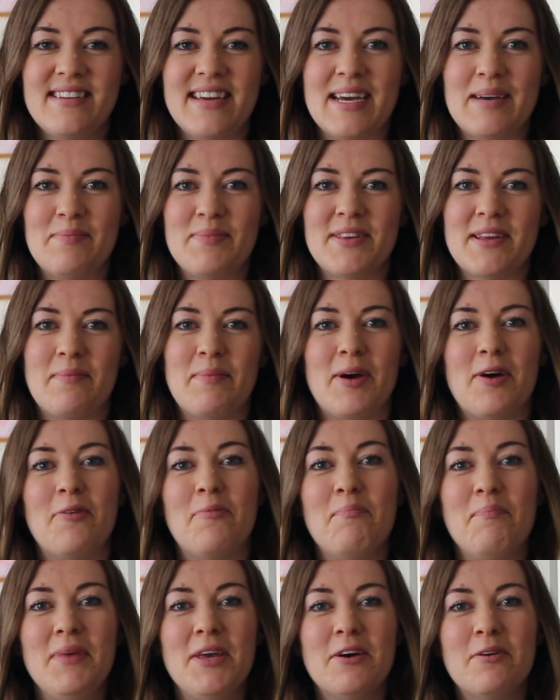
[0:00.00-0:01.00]
tips
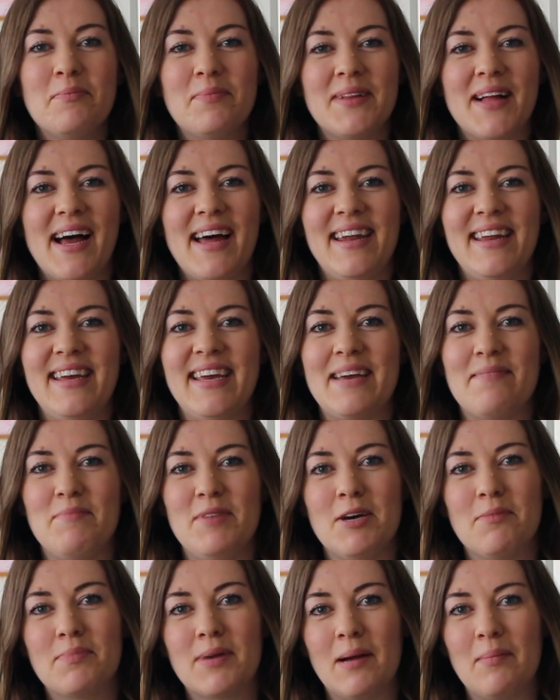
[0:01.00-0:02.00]
about meal planning and
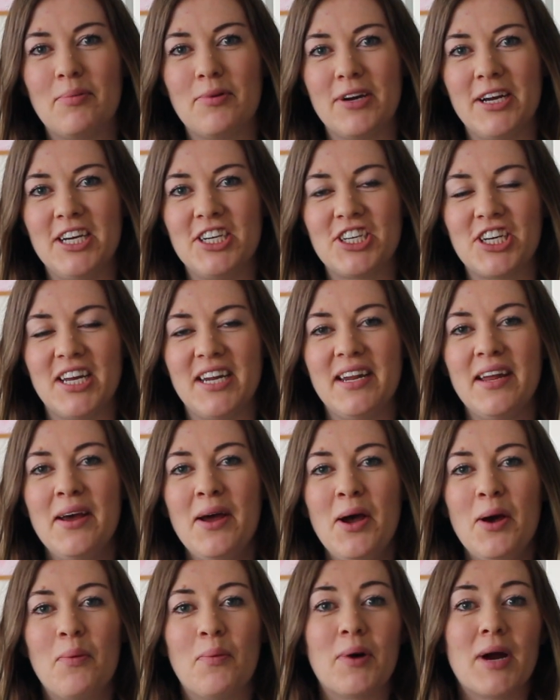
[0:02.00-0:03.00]
meal preparation
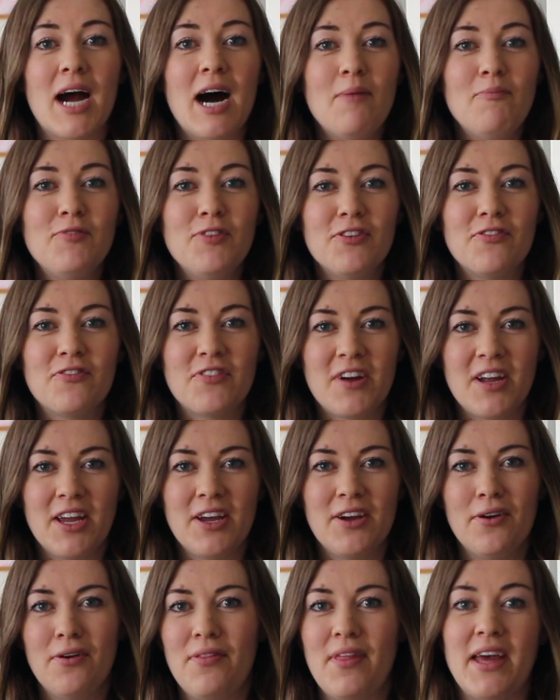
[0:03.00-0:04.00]
were helpful for
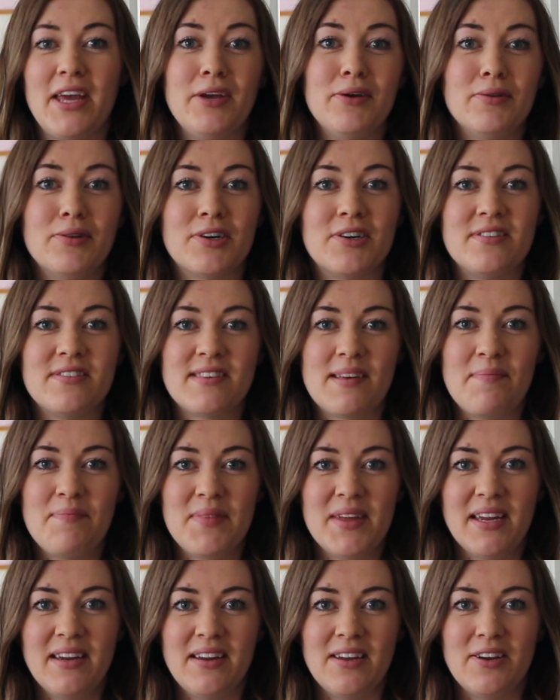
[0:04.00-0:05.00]
you, that you learned
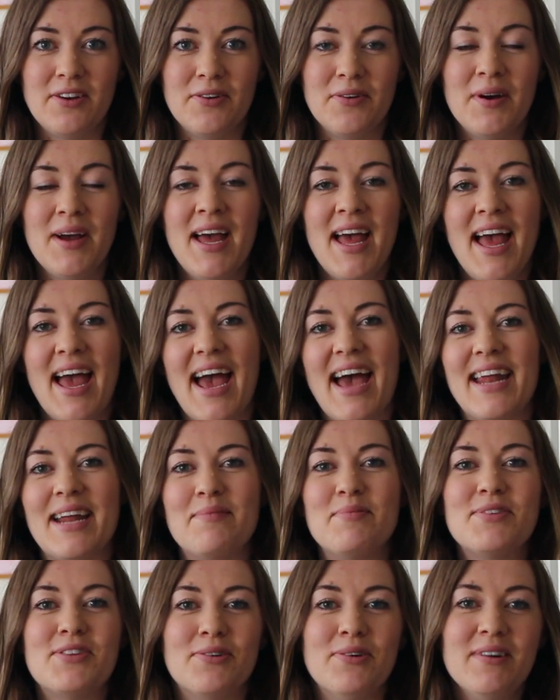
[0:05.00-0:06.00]
something new, and
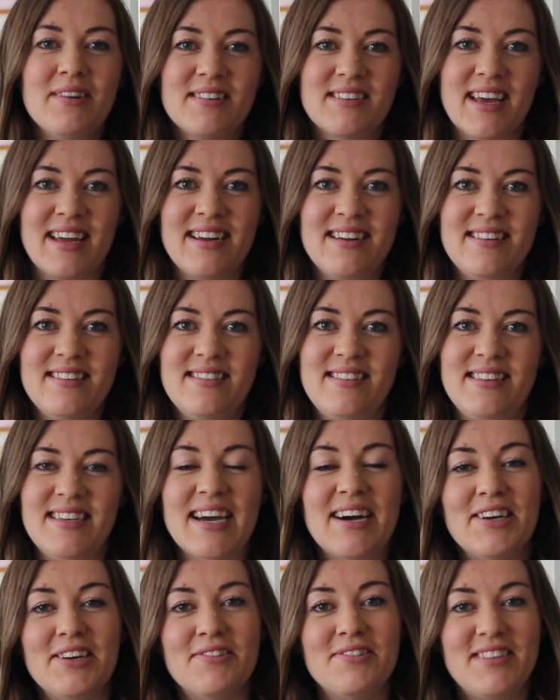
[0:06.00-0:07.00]
I'm so excited to see
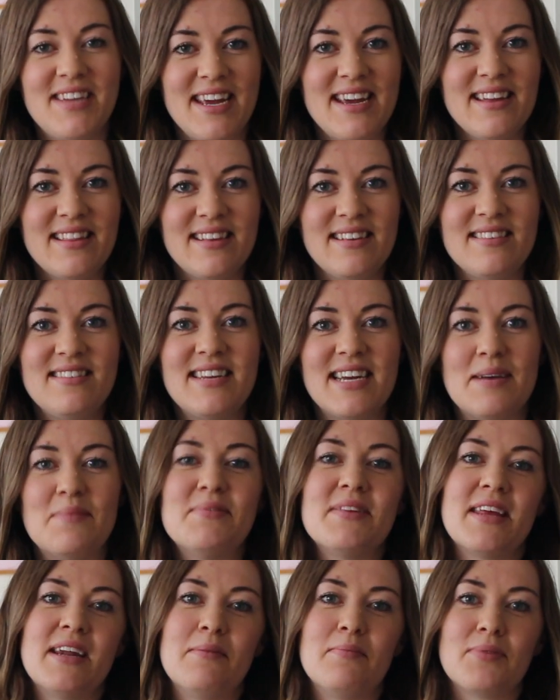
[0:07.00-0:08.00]
how you take these
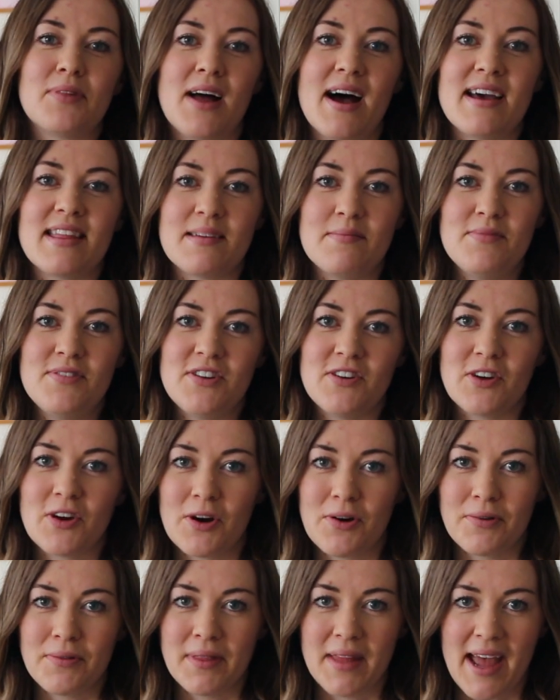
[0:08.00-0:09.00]
tips and apply them to
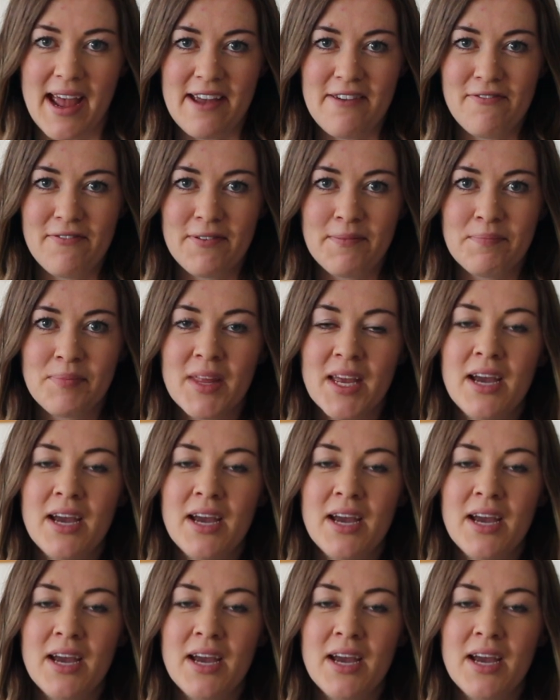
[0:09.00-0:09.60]
your own life.